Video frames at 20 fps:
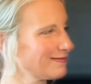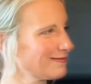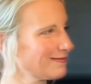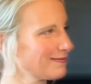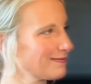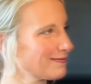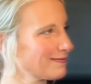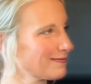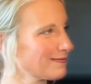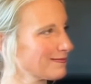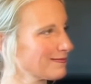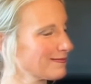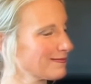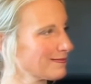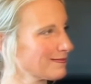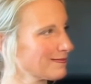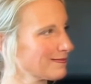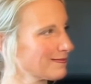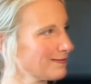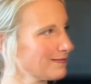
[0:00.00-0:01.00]

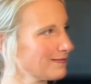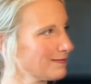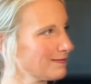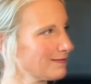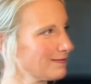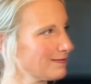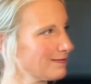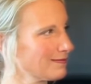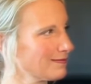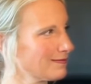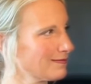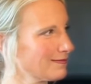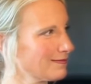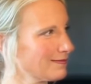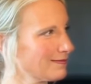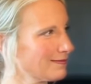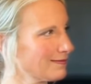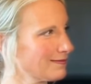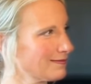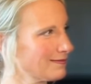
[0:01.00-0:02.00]

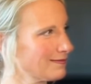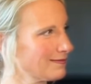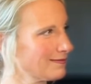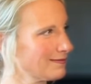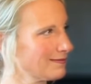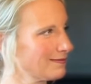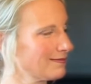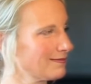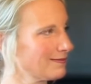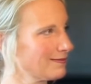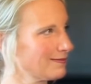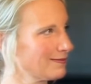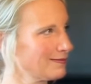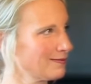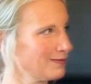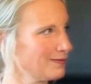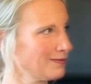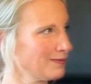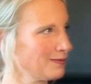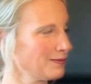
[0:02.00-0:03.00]

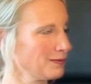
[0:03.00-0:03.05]
[no speech]